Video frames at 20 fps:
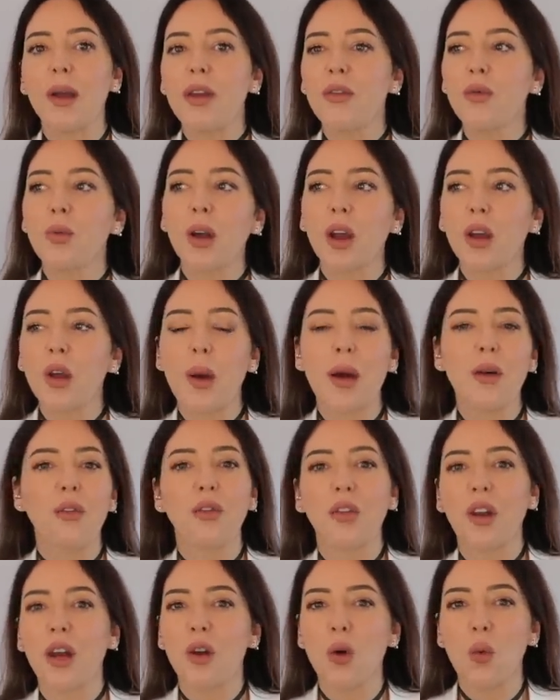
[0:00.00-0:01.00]
even when I go out
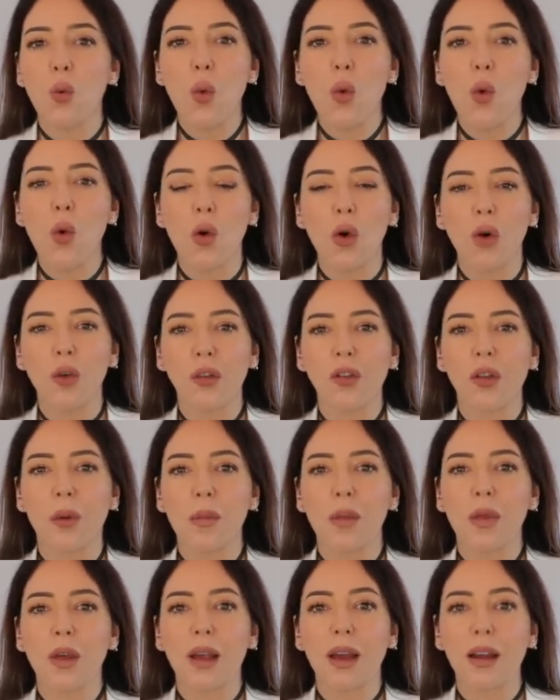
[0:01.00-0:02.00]
for like a walk or
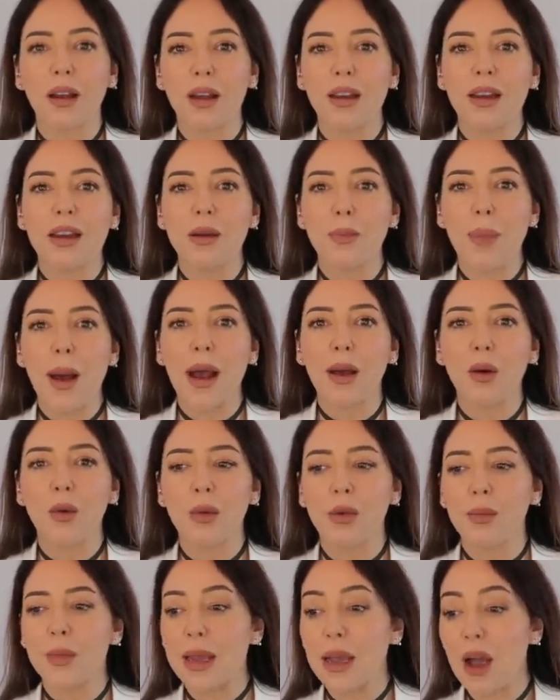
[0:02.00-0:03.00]
something and I need a bag
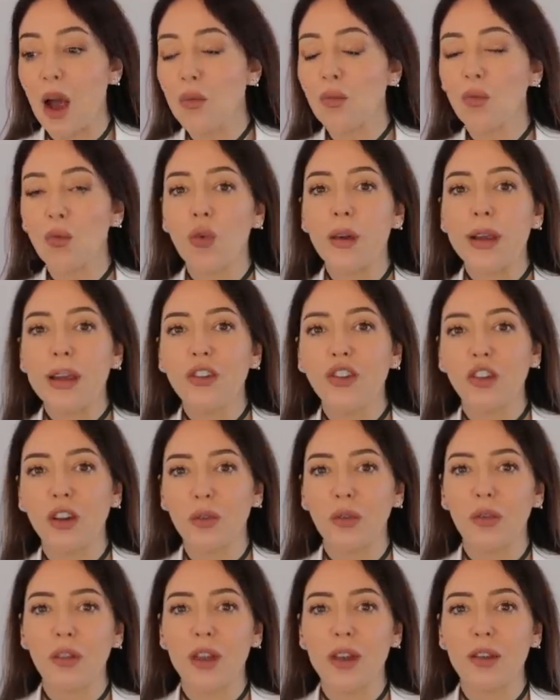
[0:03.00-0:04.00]
with me, I'm
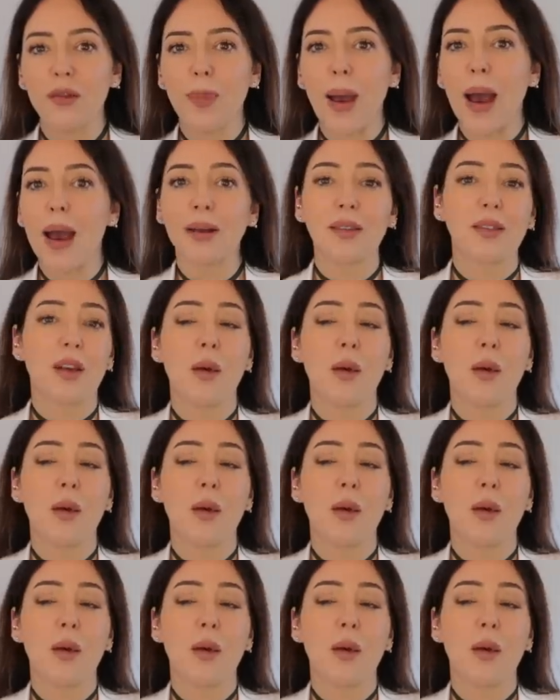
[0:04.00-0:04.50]
reaching for these bags.